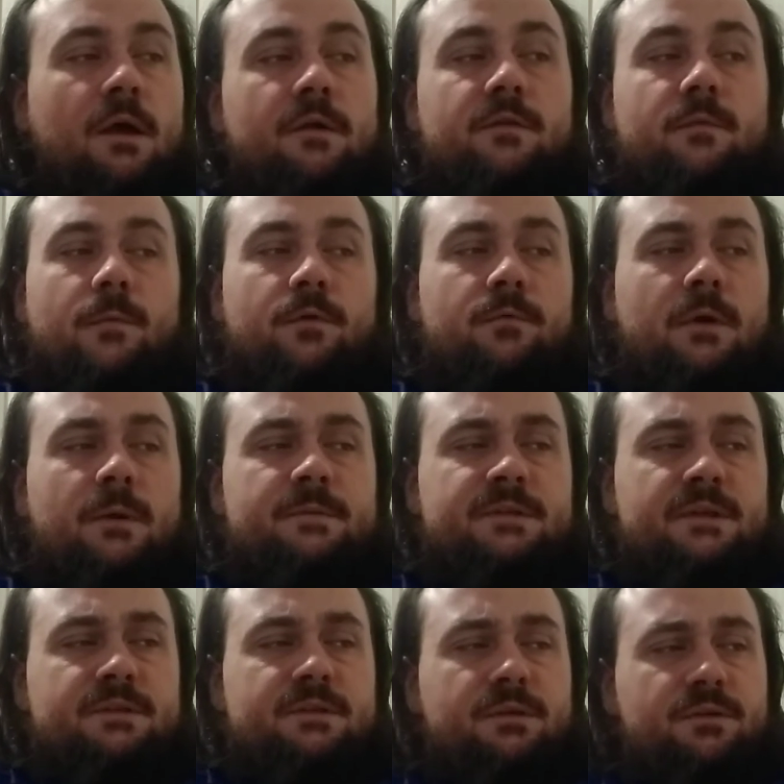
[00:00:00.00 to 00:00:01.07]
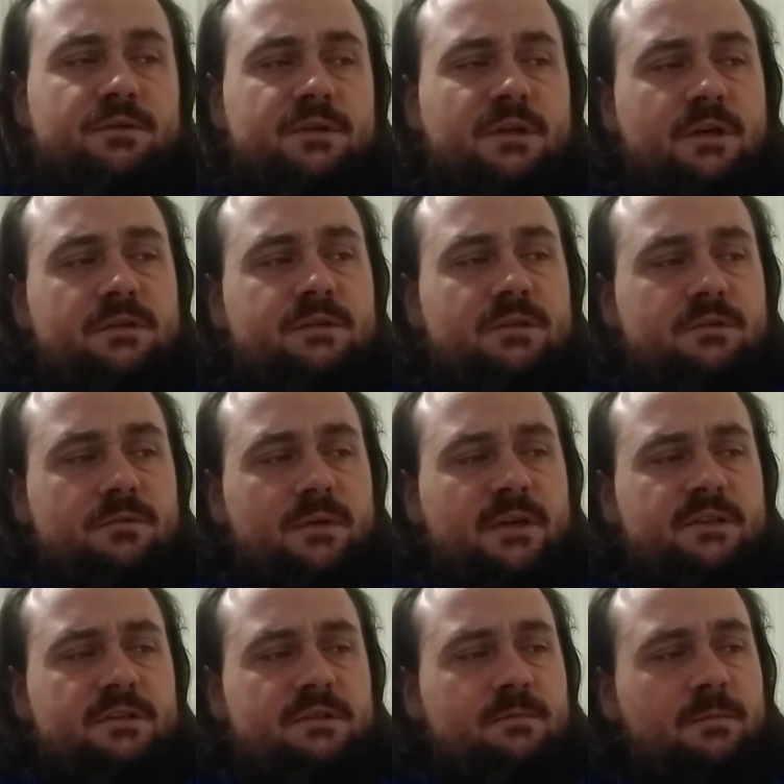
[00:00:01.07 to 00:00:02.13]
The moon represents illusionary
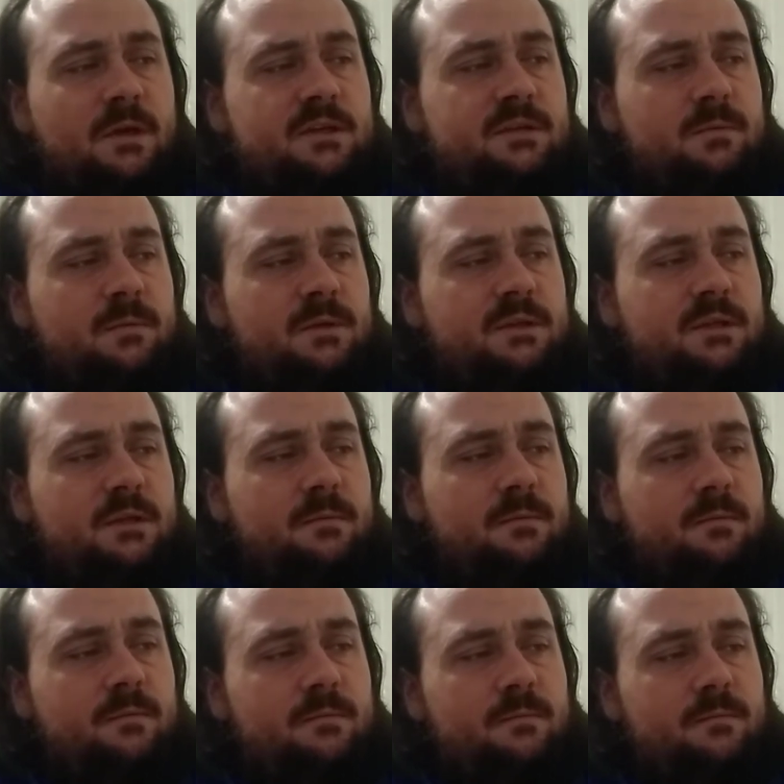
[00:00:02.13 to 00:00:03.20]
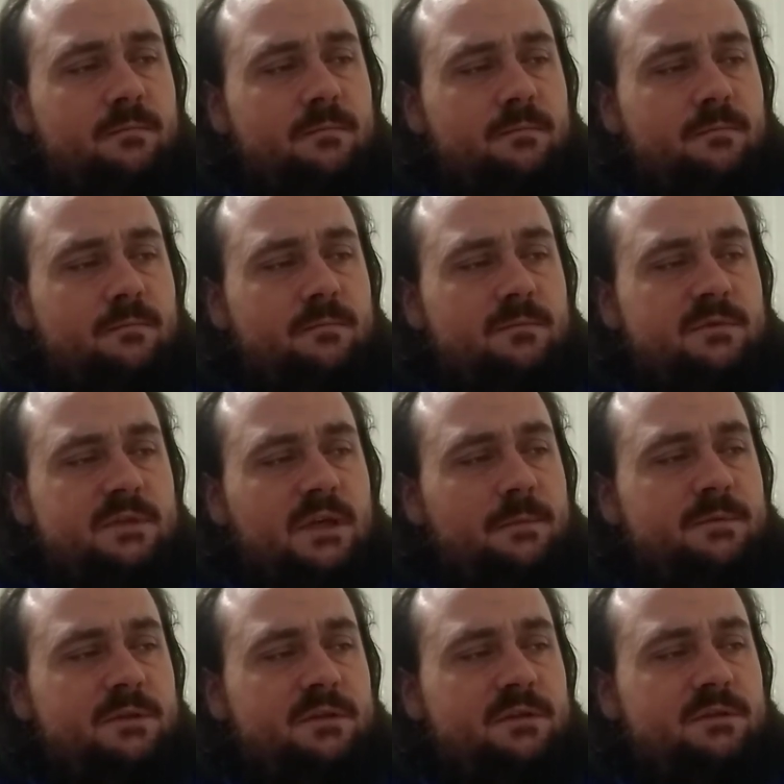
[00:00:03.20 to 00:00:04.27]
situations, possibly deep
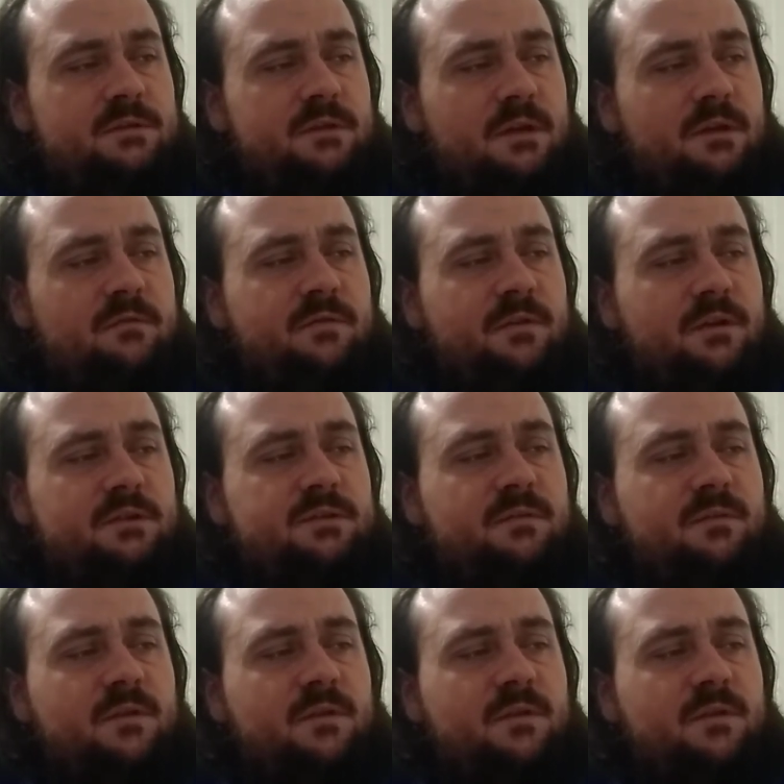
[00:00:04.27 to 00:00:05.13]
perceptions and feelings of